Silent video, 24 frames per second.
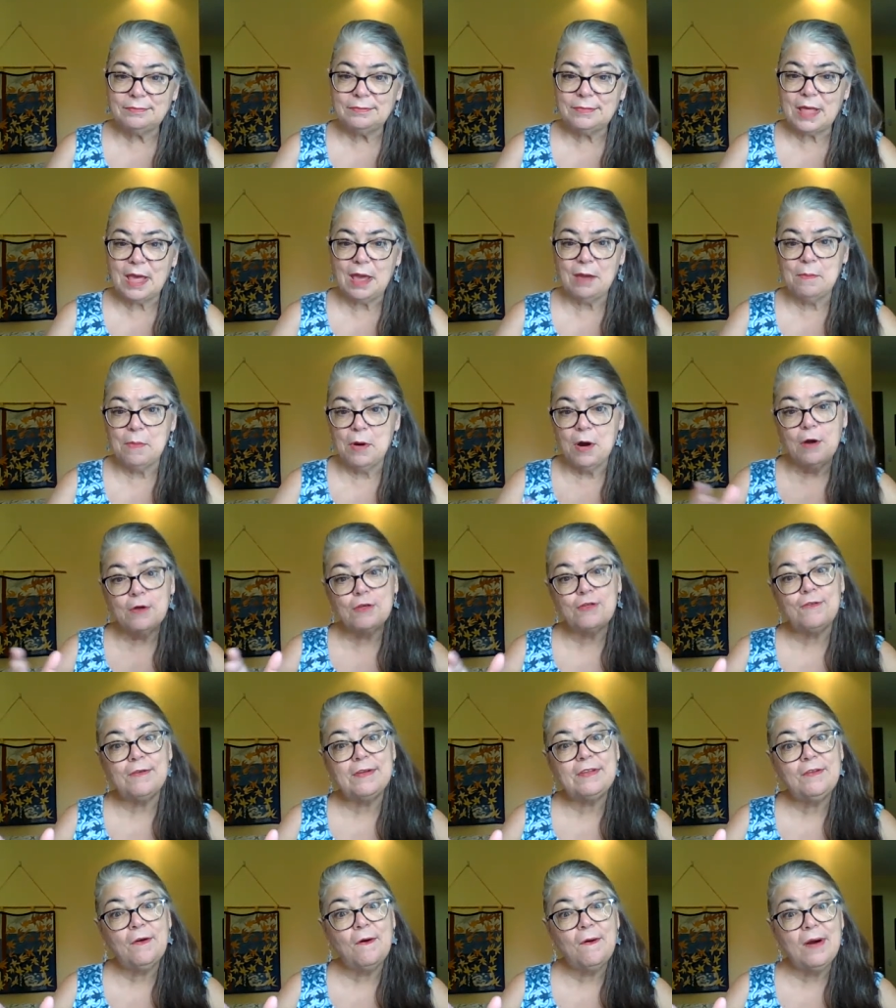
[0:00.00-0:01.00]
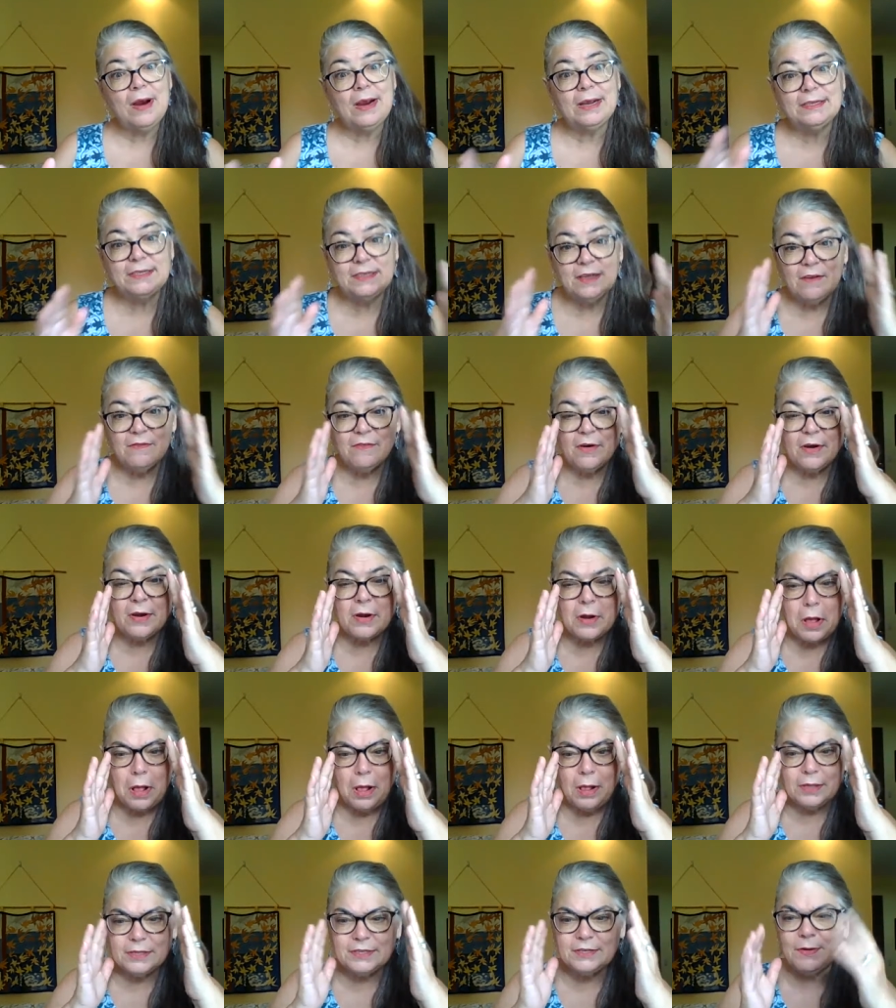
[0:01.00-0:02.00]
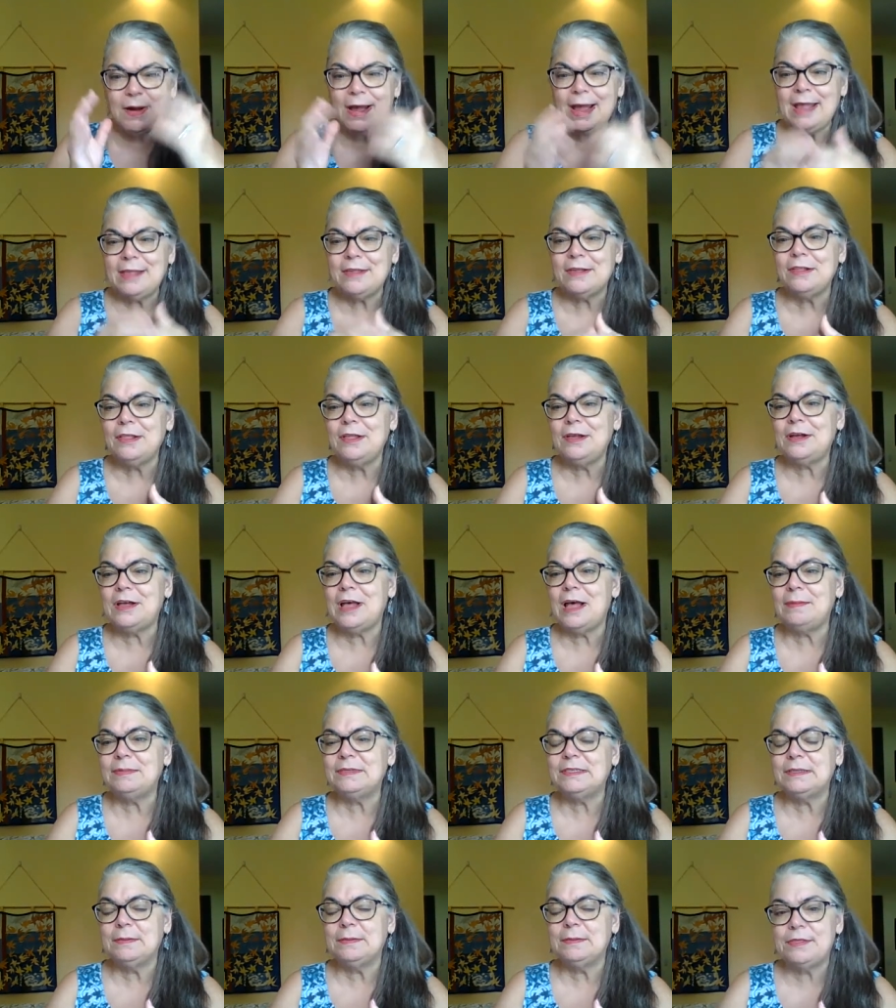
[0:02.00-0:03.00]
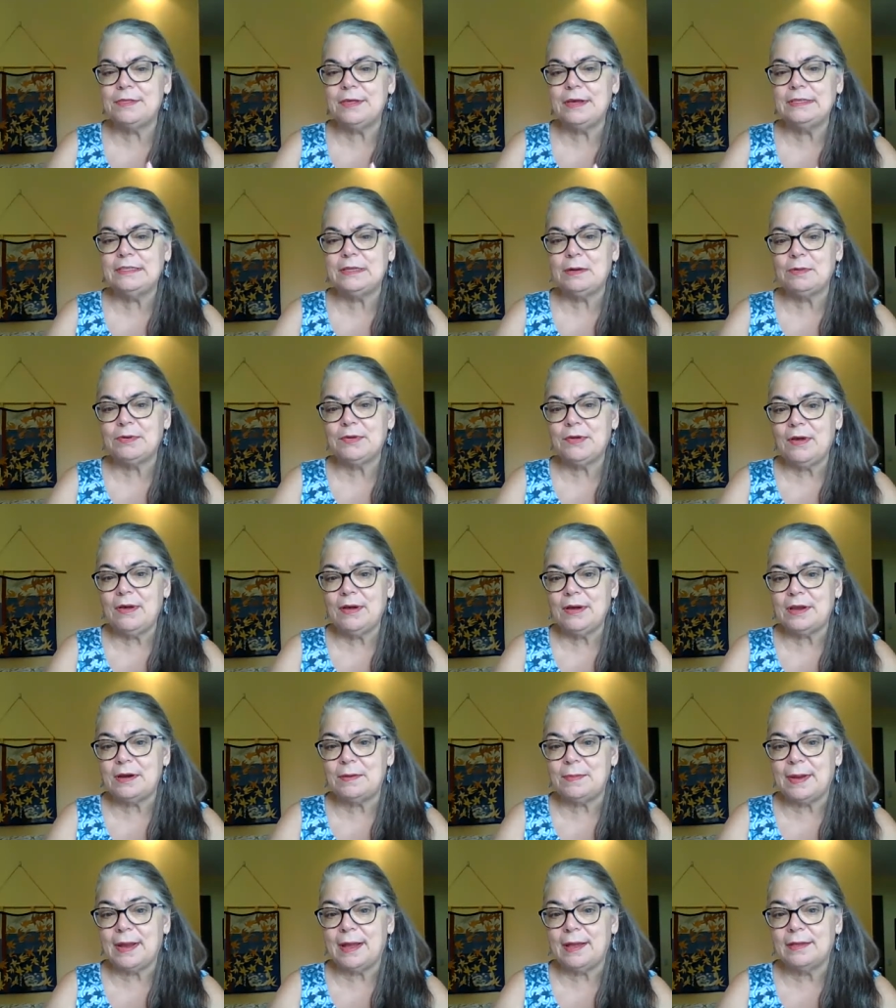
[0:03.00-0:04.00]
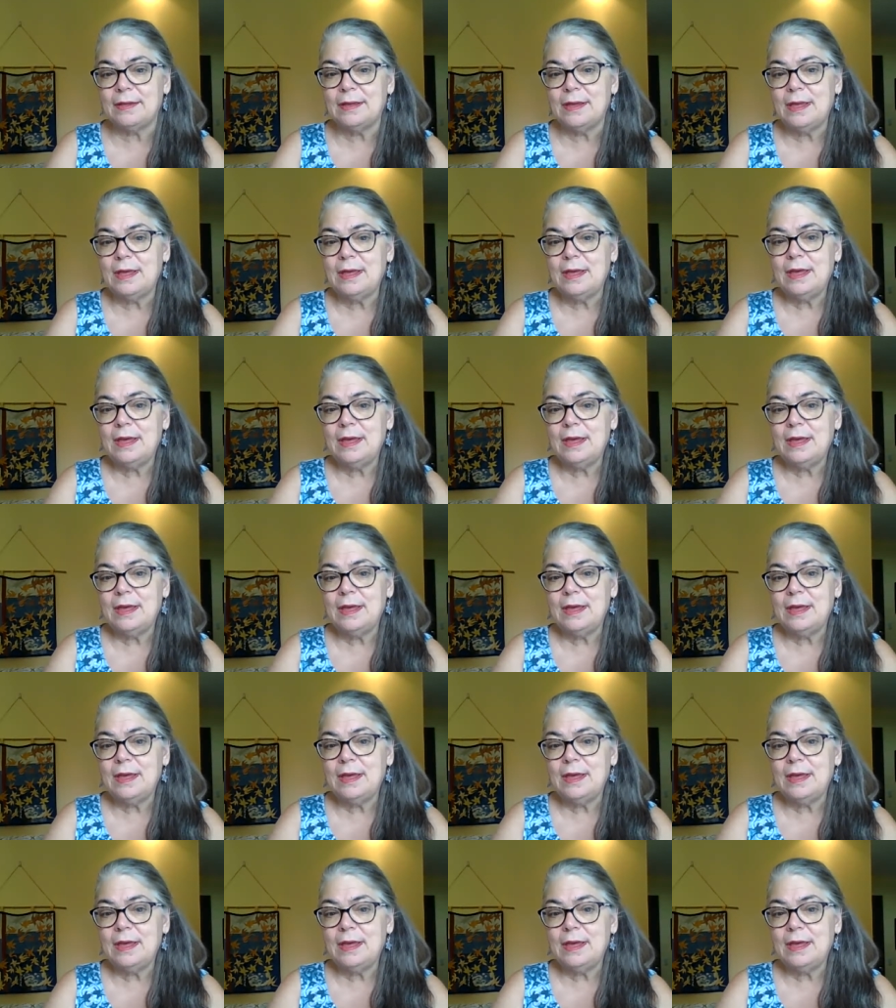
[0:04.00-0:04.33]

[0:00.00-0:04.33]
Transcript: they emerged victorious over it all. So, I had to look up some of the things they were talking about.